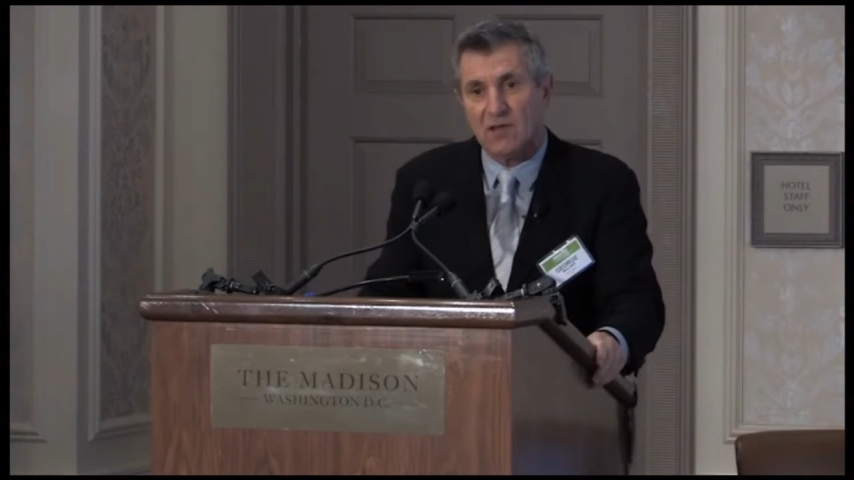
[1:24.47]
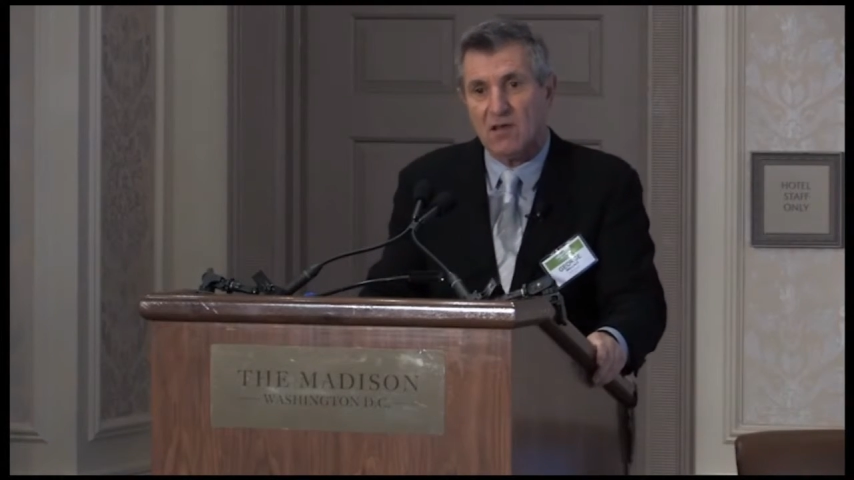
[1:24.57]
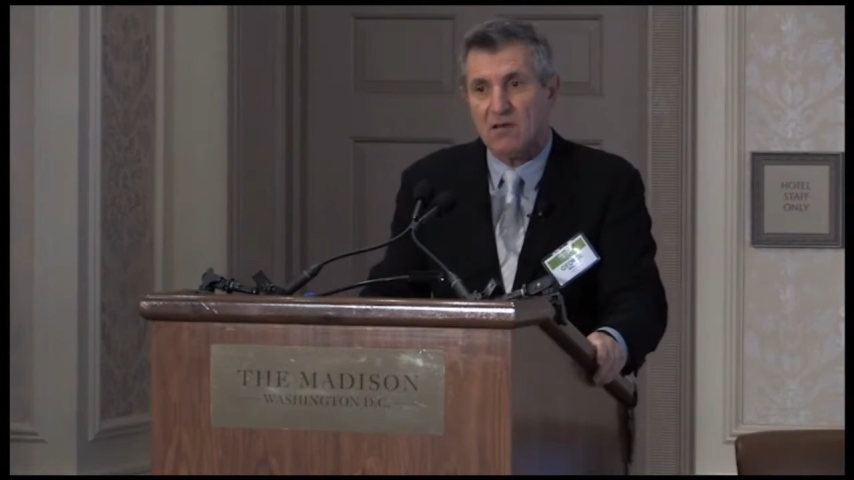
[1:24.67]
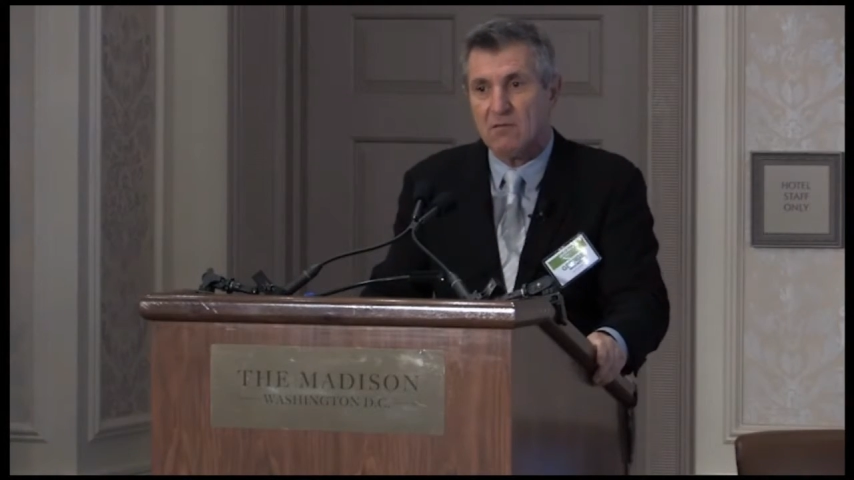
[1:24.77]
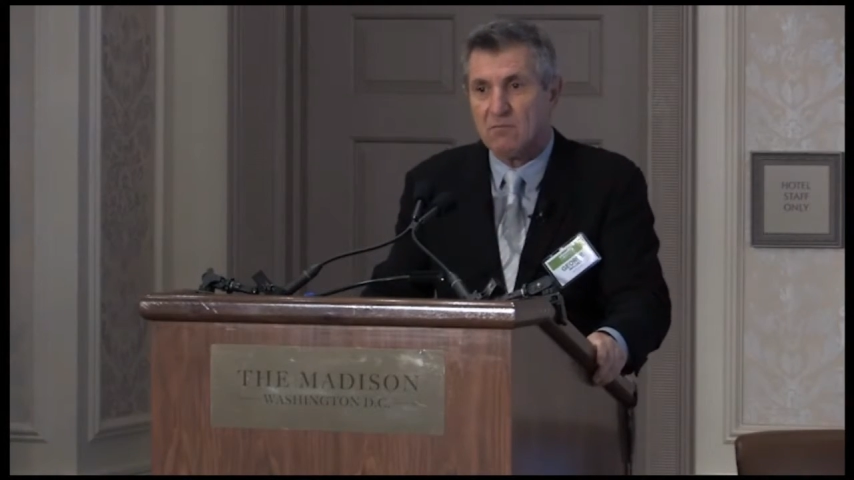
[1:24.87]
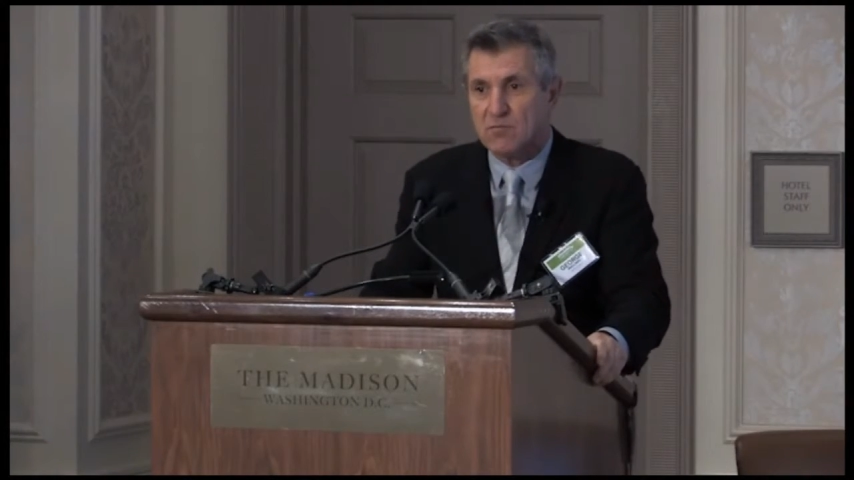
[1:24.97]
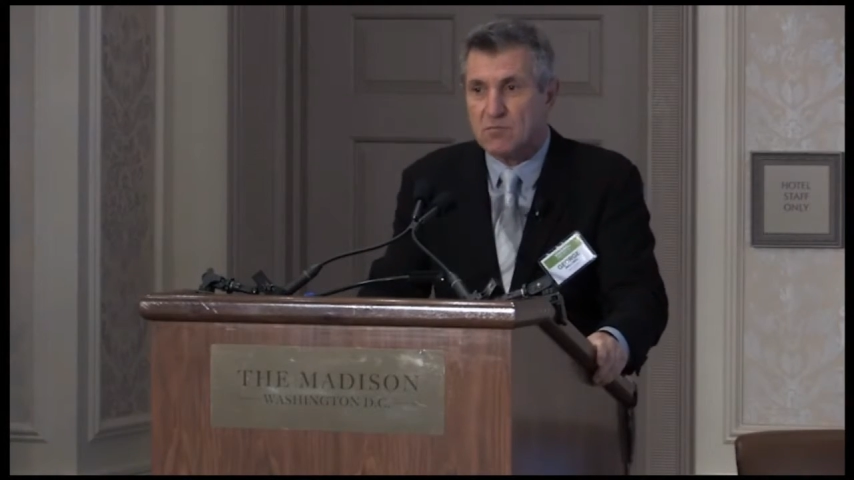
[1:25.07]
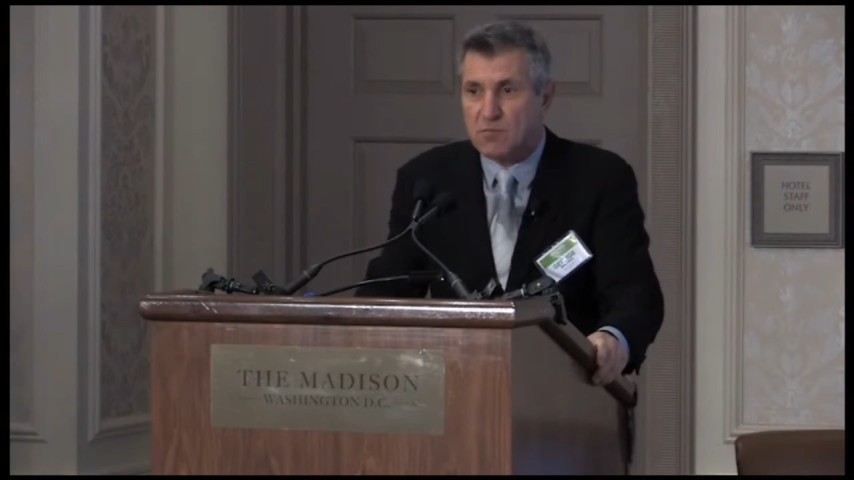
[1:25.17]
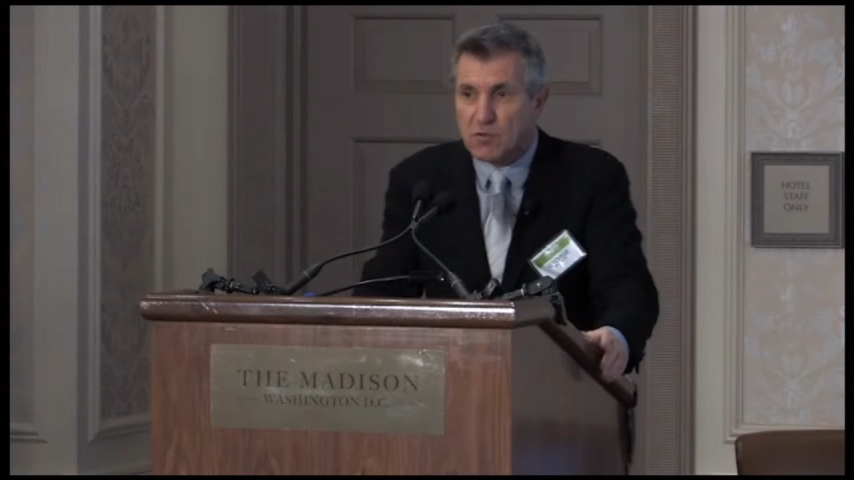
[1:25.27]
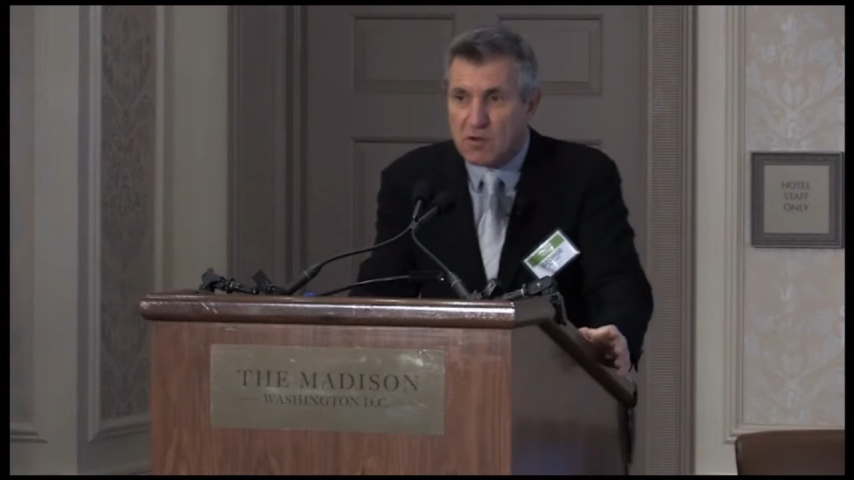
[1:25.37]

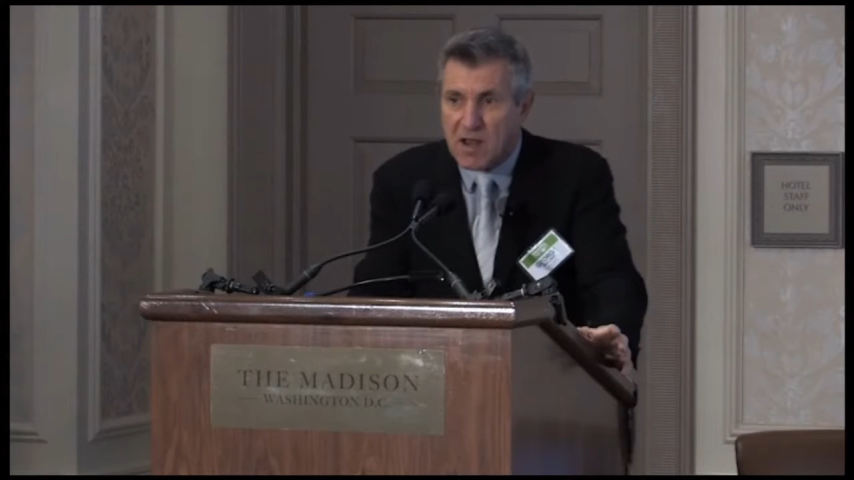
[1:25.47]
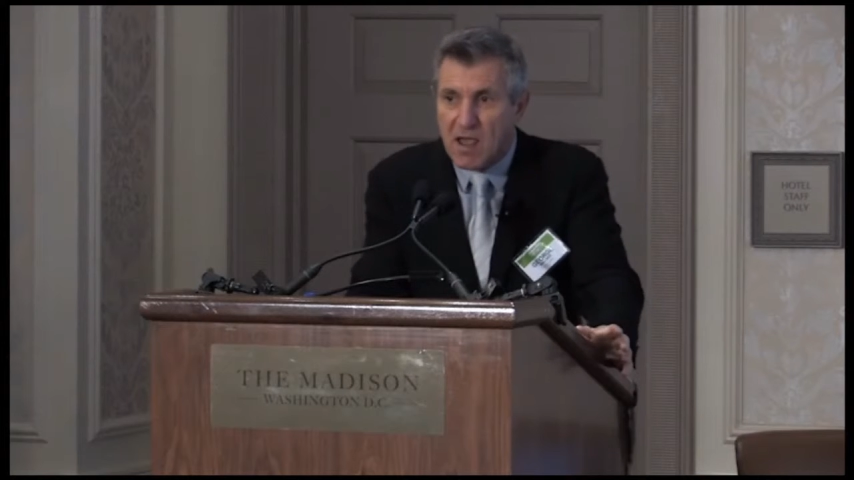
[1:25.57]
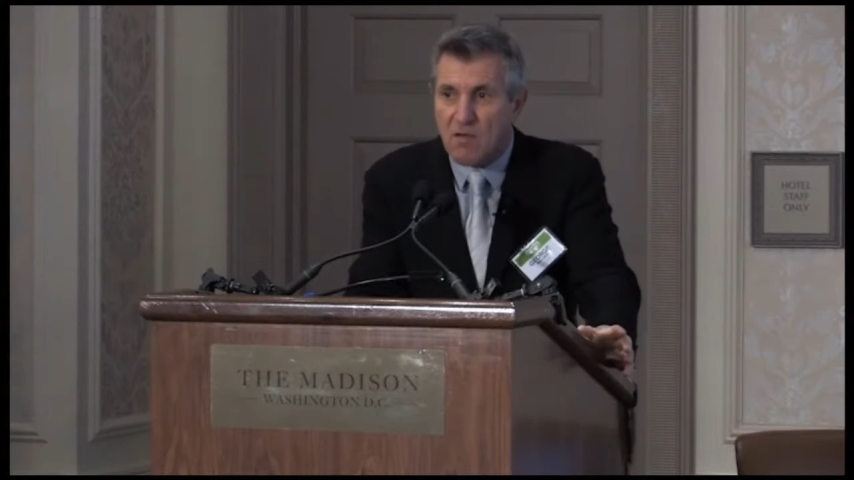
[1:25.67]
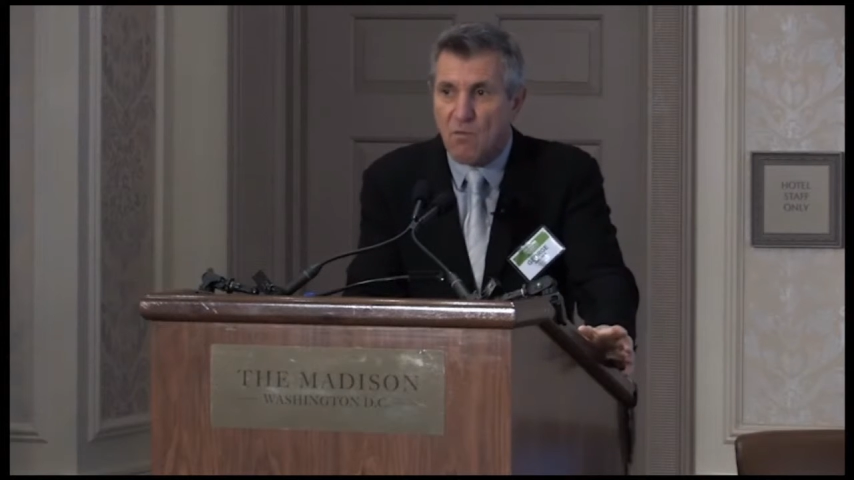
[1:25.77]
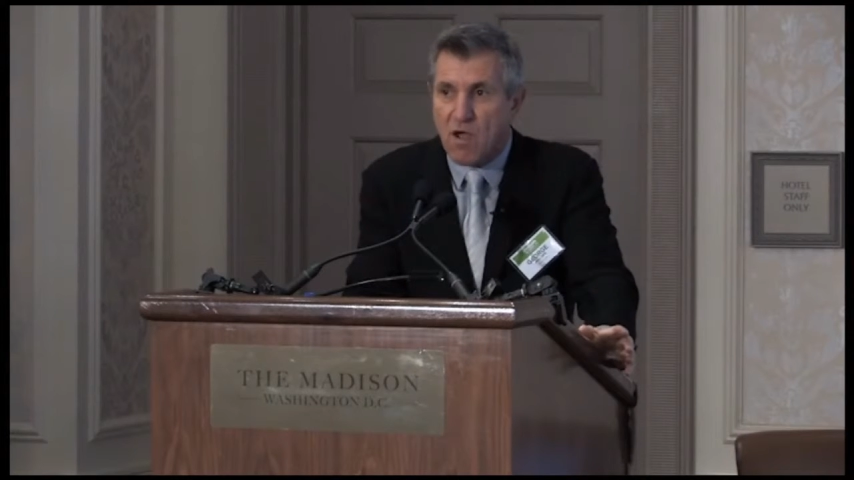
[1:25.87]
Today,